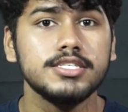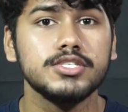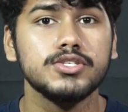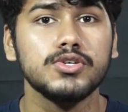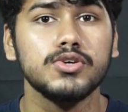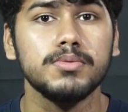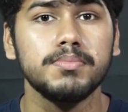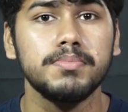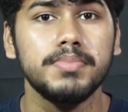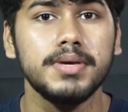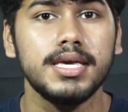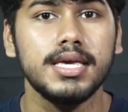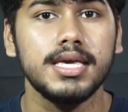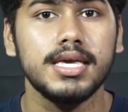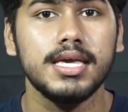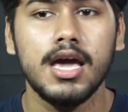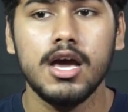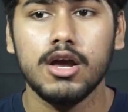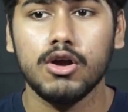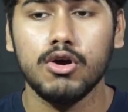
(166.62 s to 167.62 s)
This could
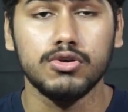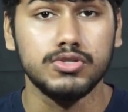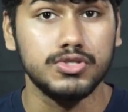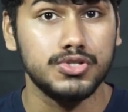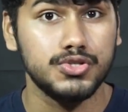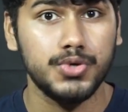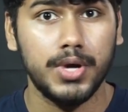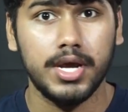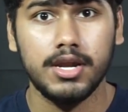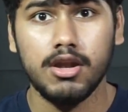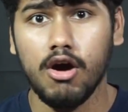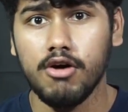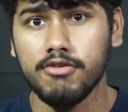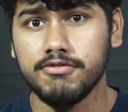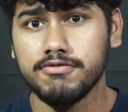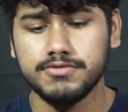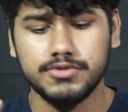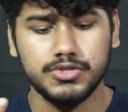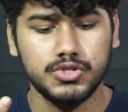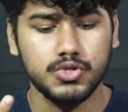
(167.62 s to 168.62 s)
be constraint
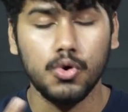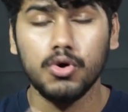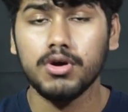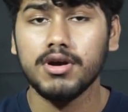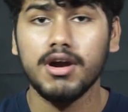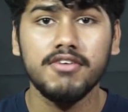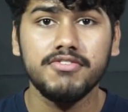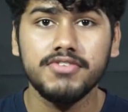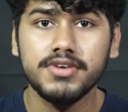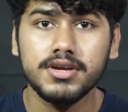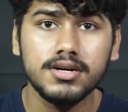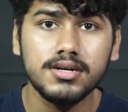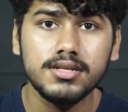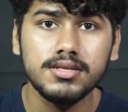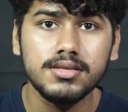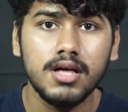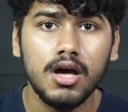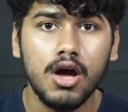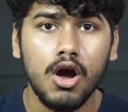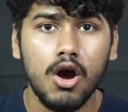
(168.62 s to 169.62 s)
of
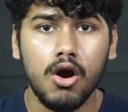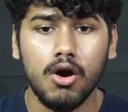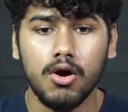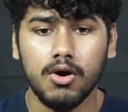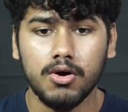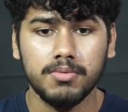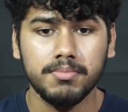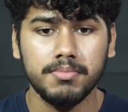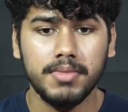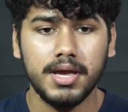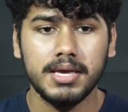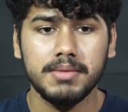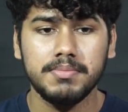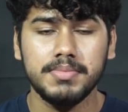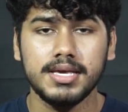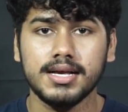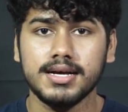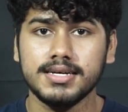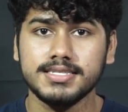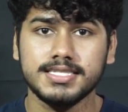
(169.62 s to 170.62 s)
geographical or
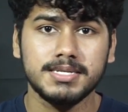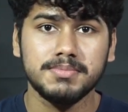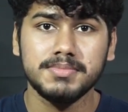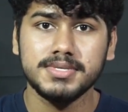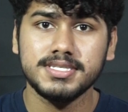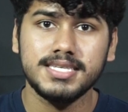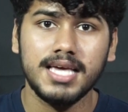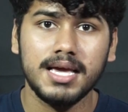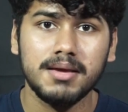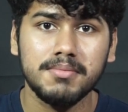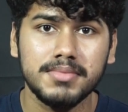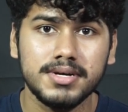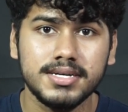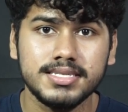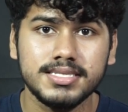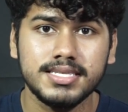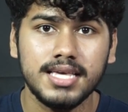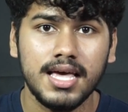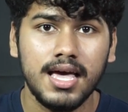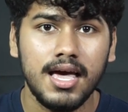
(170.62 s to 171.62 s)
maybe customer
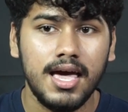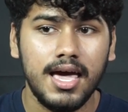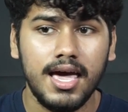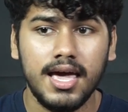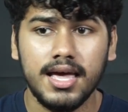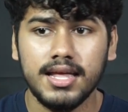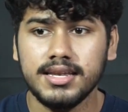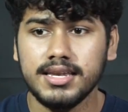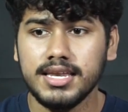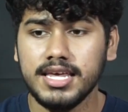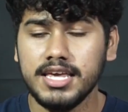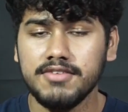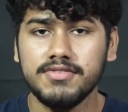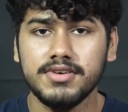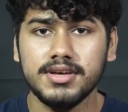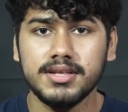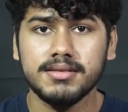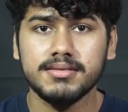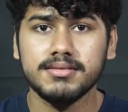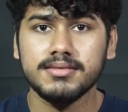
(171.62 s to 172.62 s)
segments and
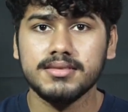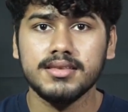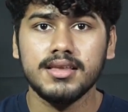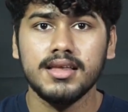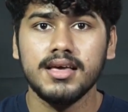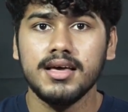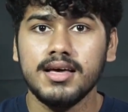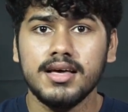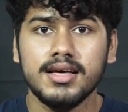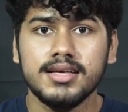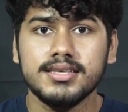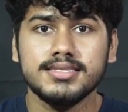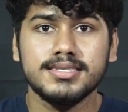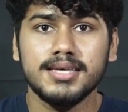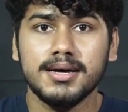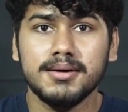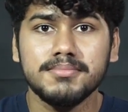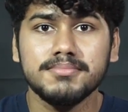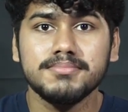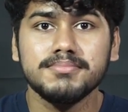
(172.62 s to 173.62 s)
even
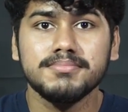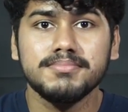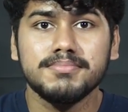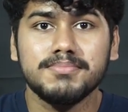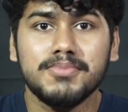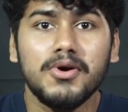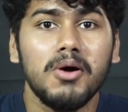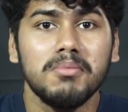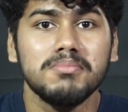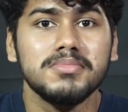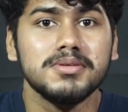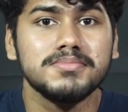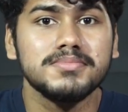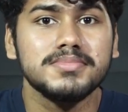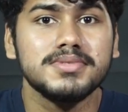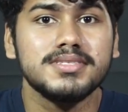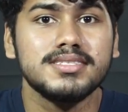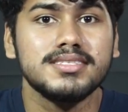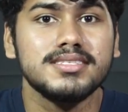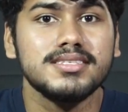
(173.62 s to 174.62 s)
some
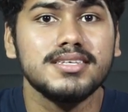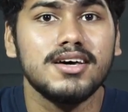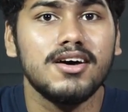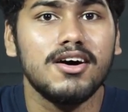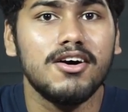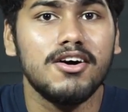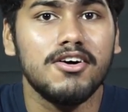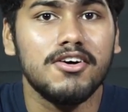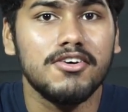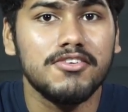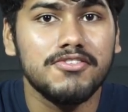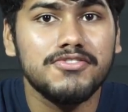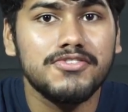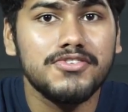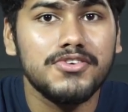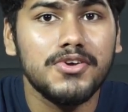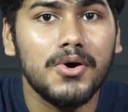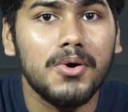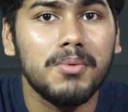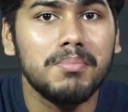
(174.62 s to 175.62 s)
problems
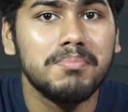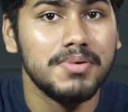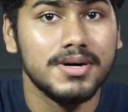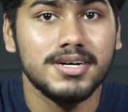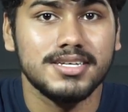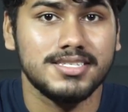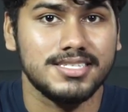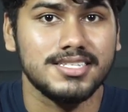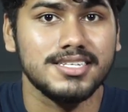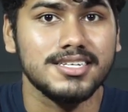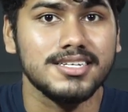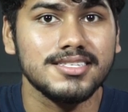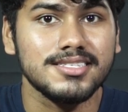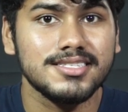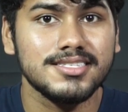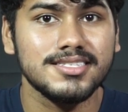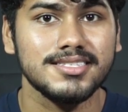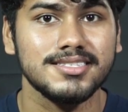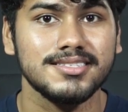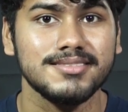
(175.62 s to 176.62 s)
of your
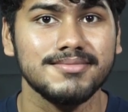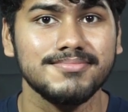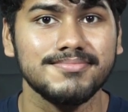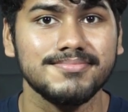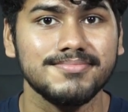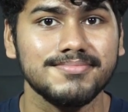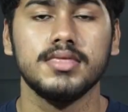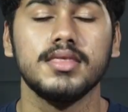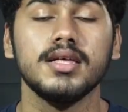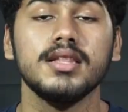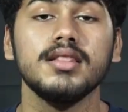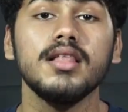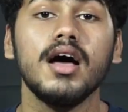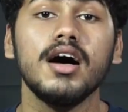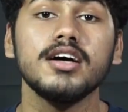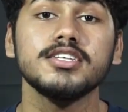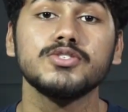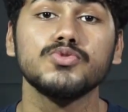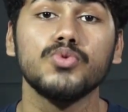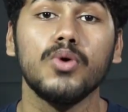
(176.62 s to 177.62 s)
personals. The
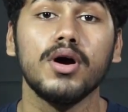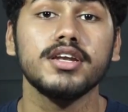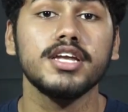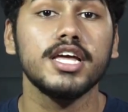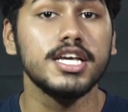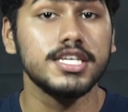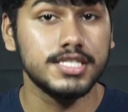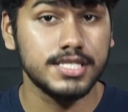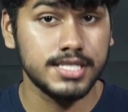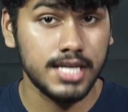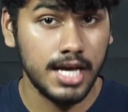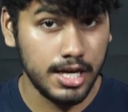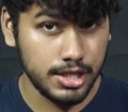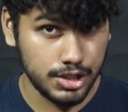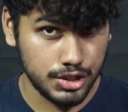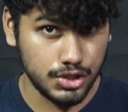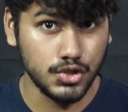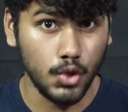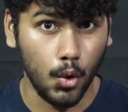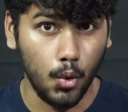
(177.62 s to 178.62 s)
last one is
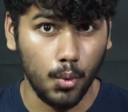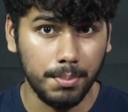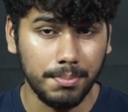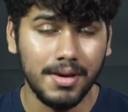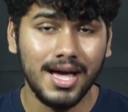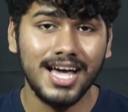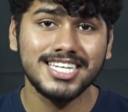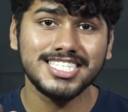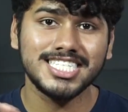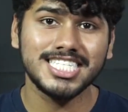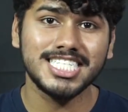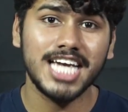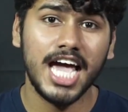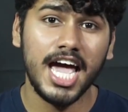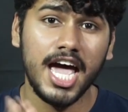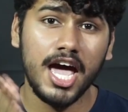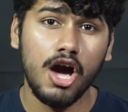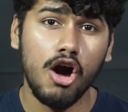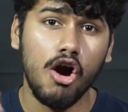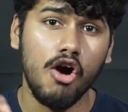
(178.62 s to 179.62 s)
SOM,
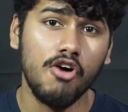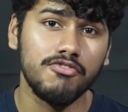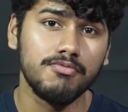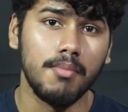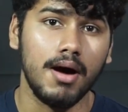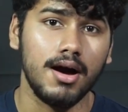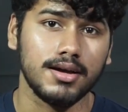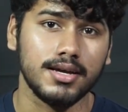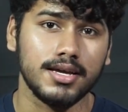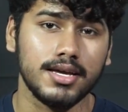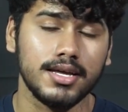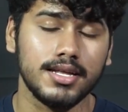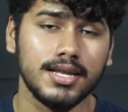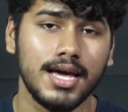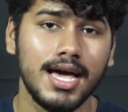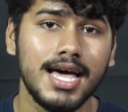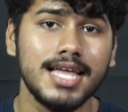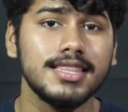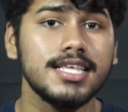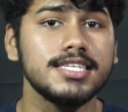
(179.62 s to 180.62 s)
share of market.
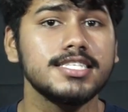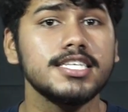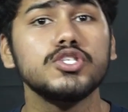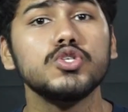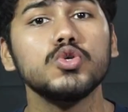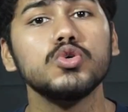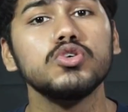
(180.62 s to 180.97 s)
This is